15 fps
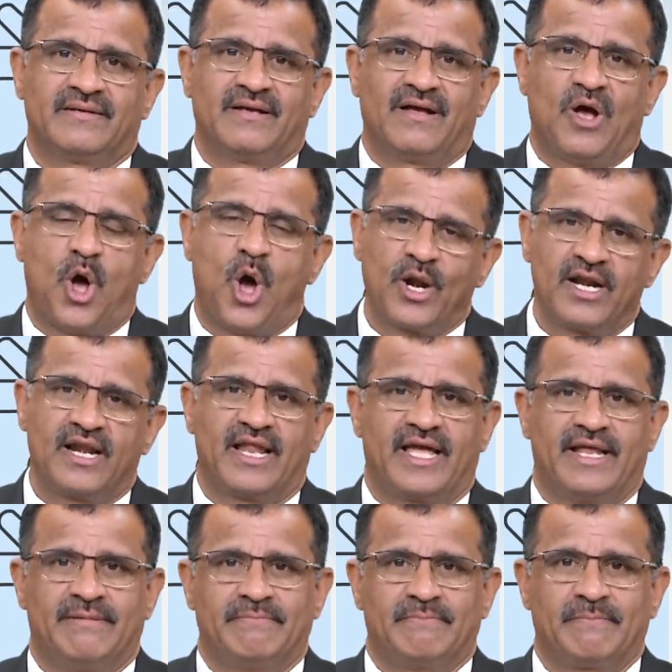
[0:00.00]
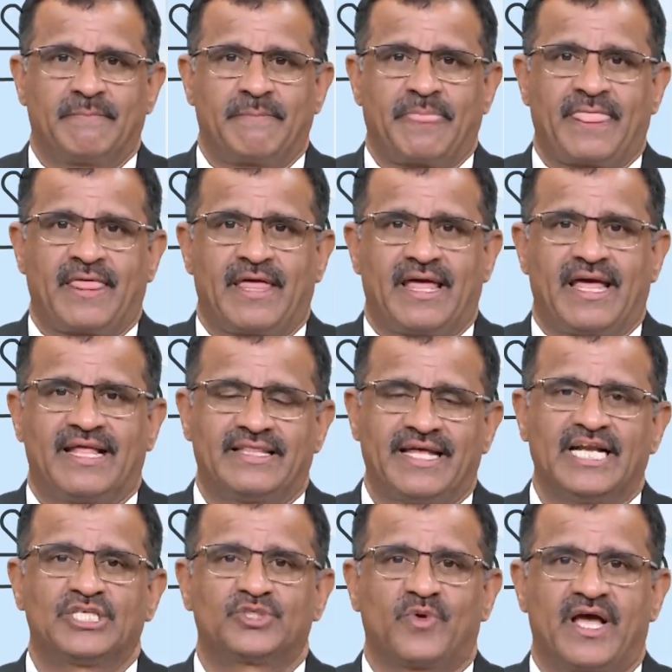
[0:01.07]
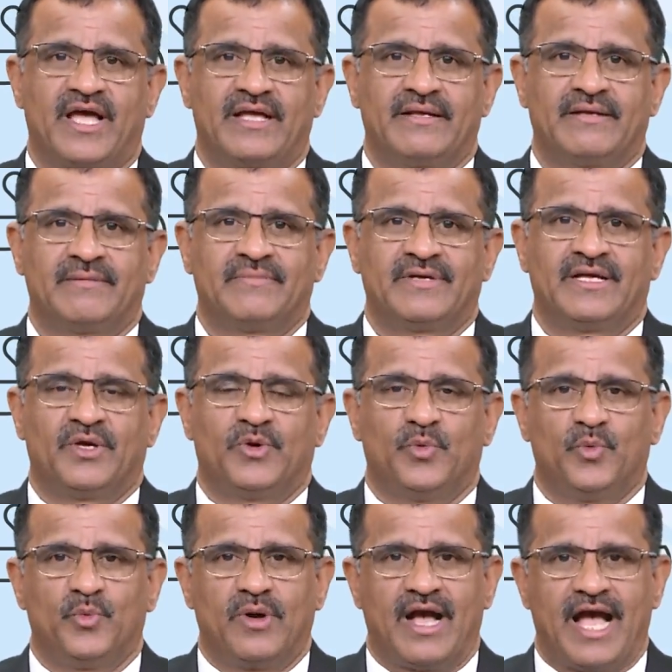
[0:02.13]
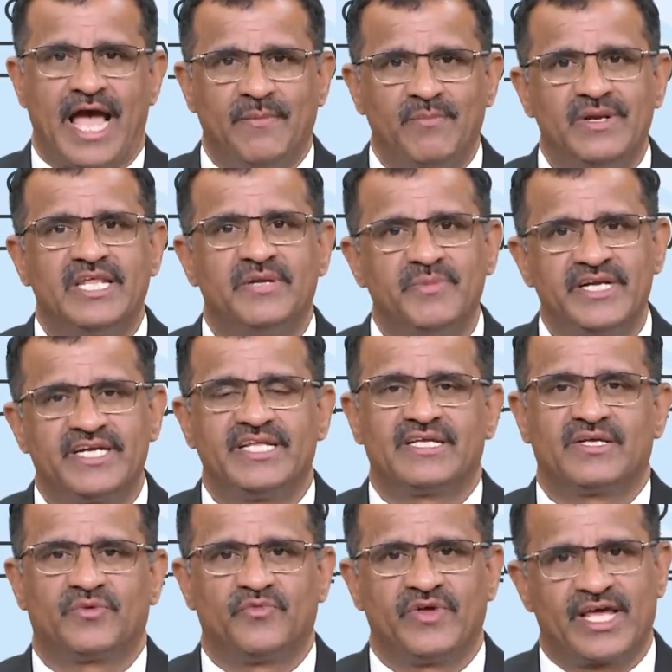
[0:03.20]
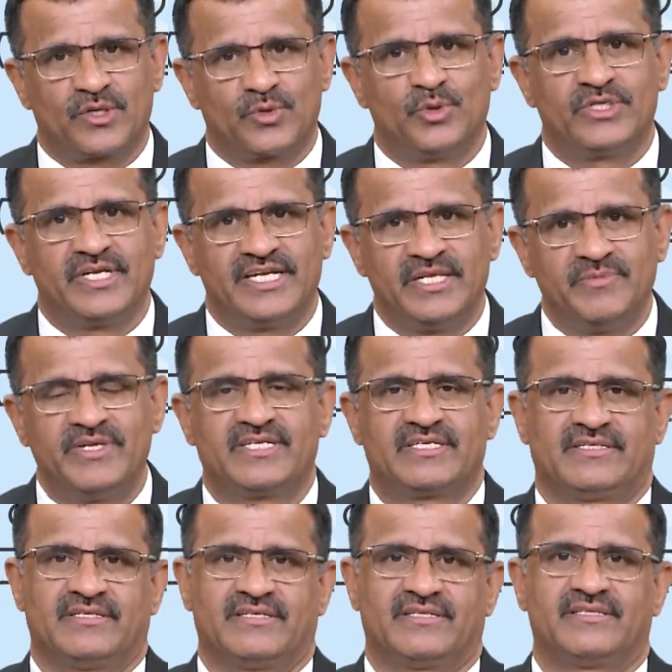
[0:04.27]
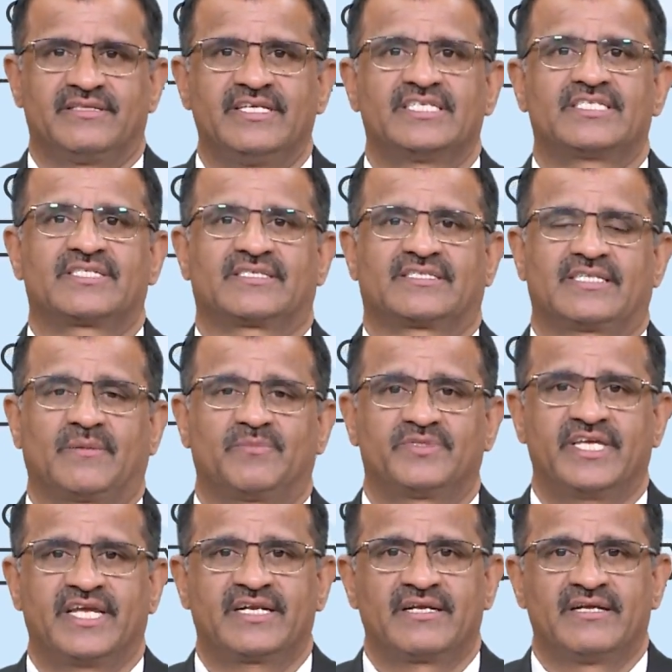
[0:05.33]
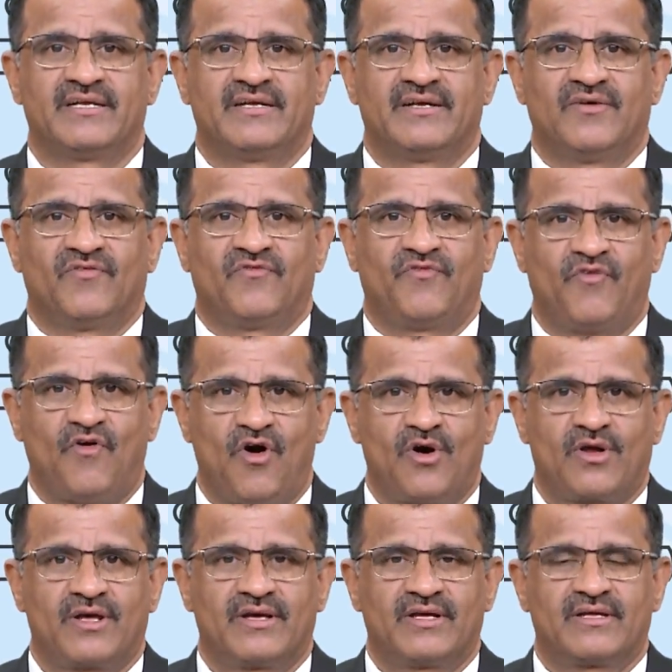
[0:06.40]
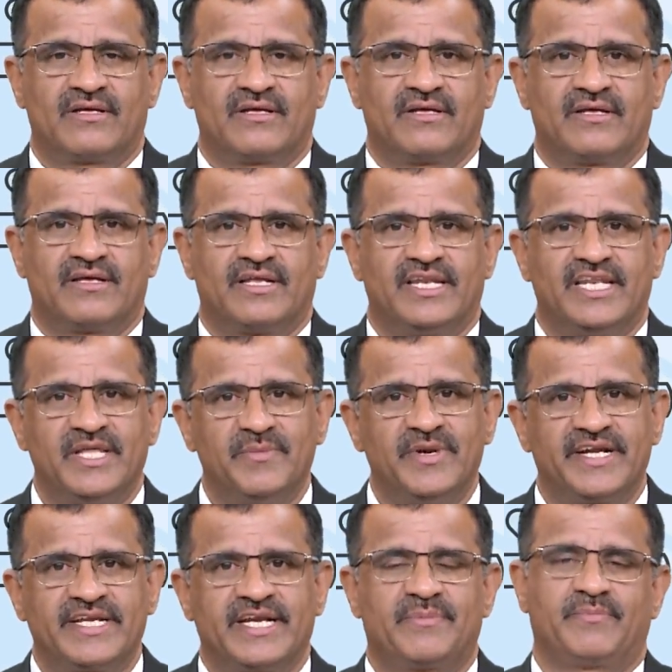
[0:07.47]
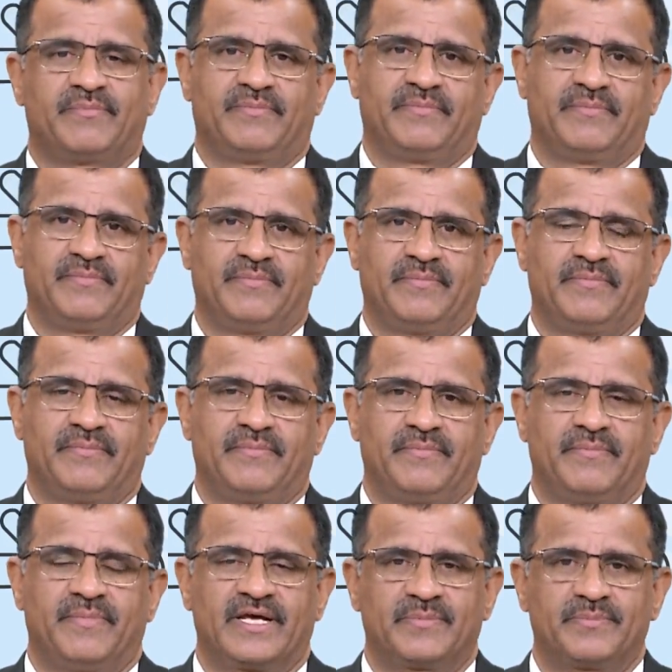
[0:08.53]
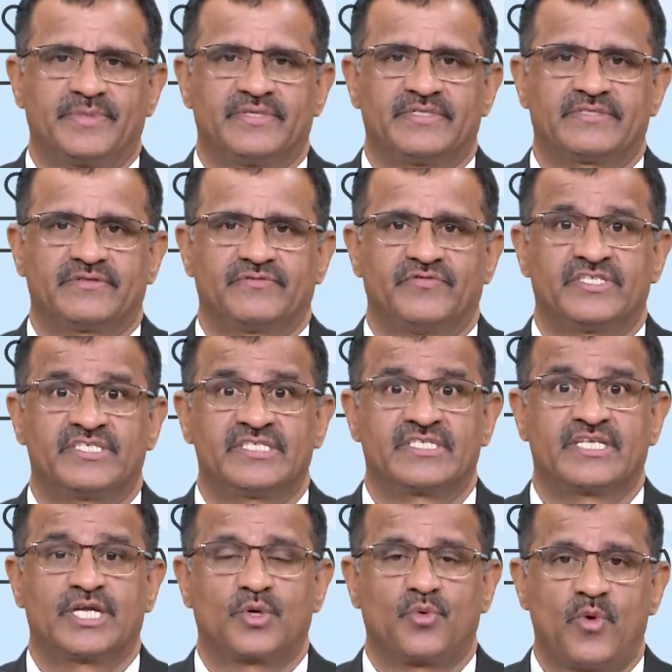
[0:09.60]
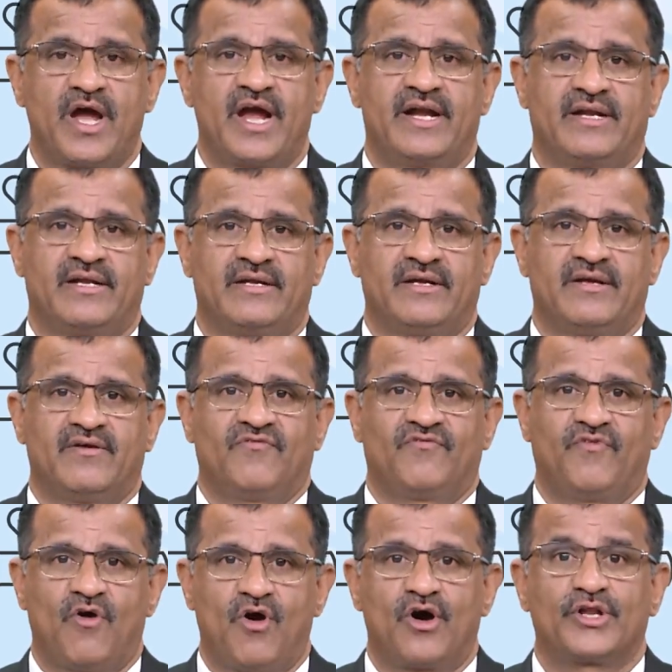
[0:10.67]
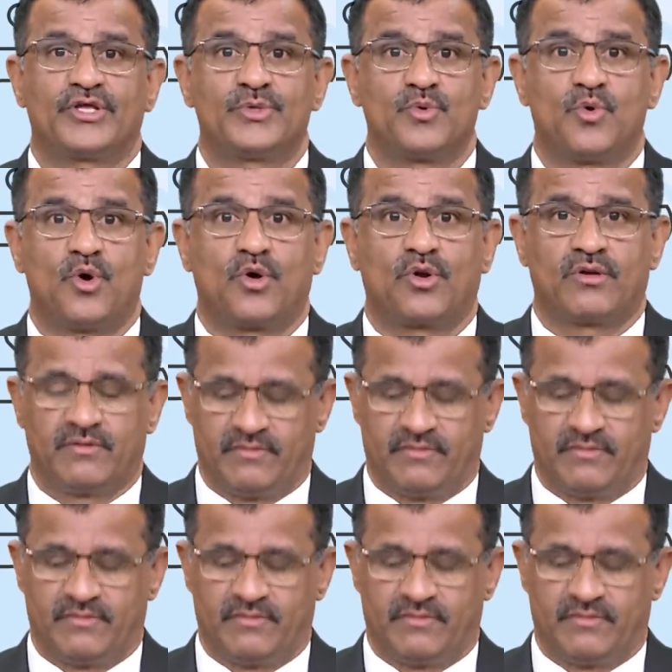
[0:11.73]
online, and that is why we are going to limit this subject for limited purpose which is required for you all.